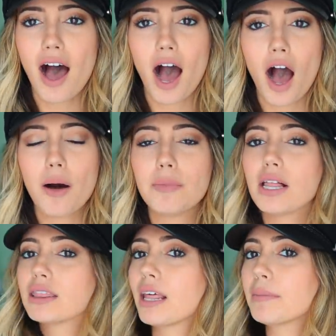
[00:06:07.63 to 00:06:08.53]

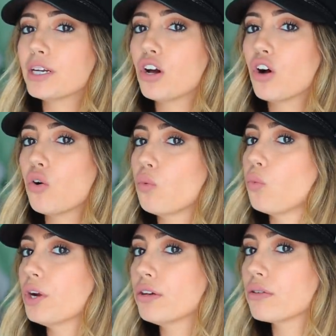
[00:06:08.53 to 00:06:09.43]
um, let me know
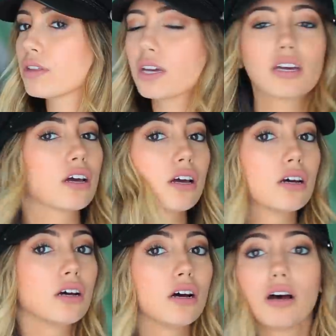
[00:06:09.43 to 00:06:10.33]
what you think
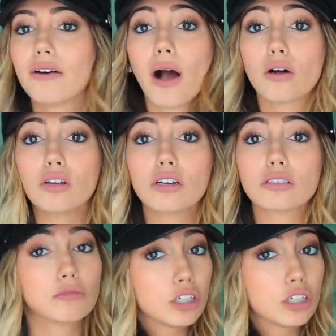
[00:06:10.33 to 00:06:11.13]
of how it looks.